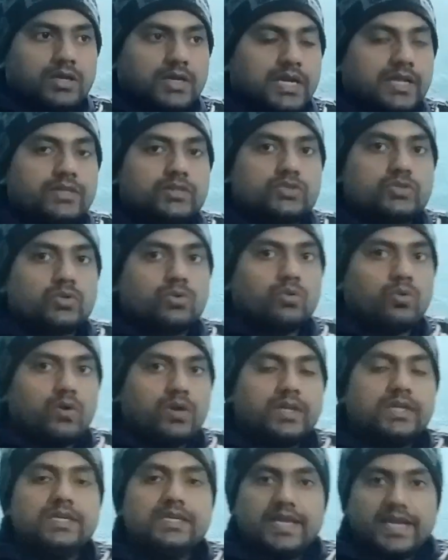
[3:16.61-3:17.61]
can store
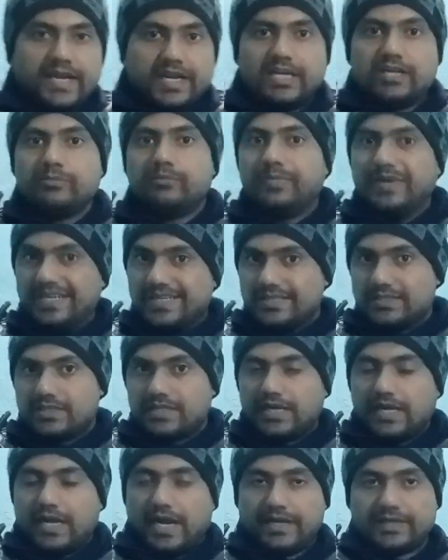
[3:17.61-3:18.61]
only 8
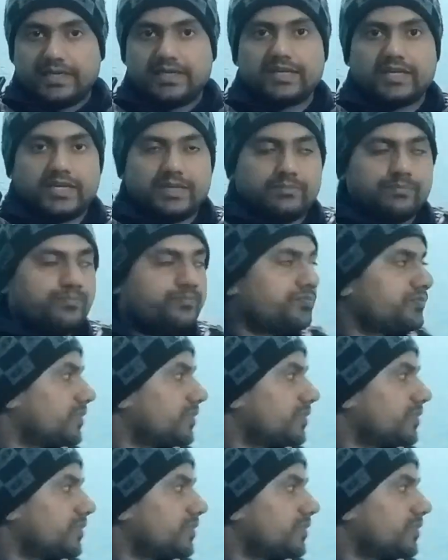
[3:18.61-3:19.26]
bits at a time.